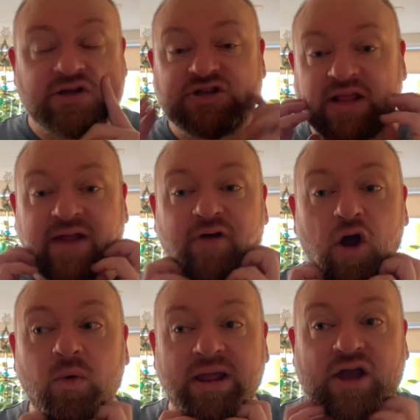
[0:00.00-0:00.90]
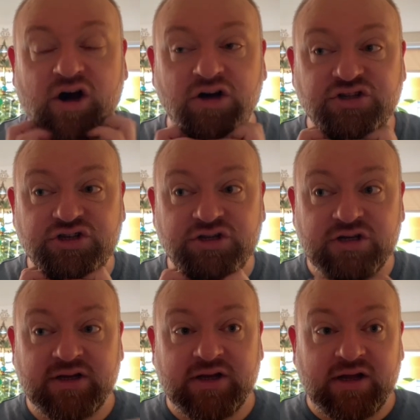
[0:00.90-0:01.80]
So that I've only got
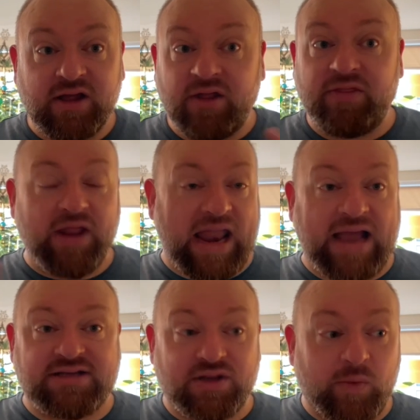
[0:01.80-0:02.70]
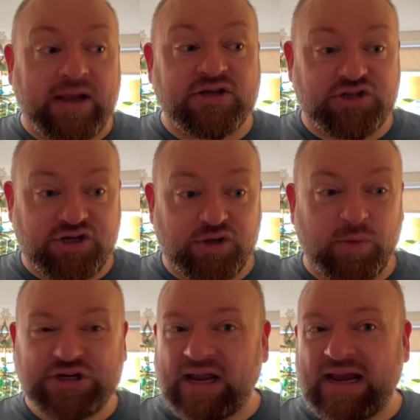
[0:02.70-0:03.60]
the legs and the wings to do,
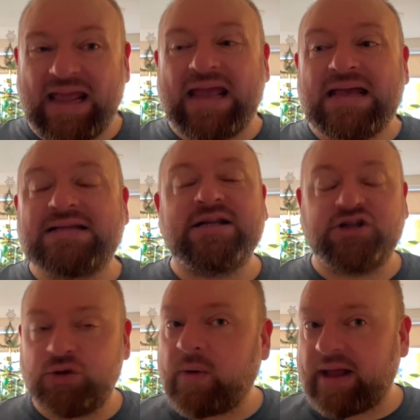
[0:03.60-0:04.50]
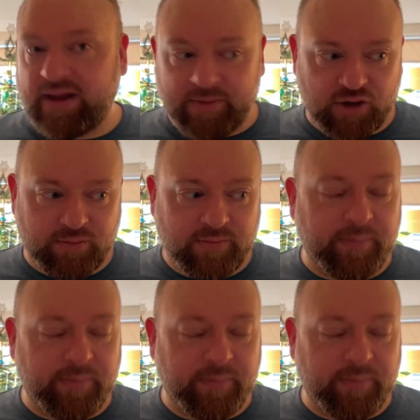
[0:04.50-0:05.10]
which I can easily do when I come home.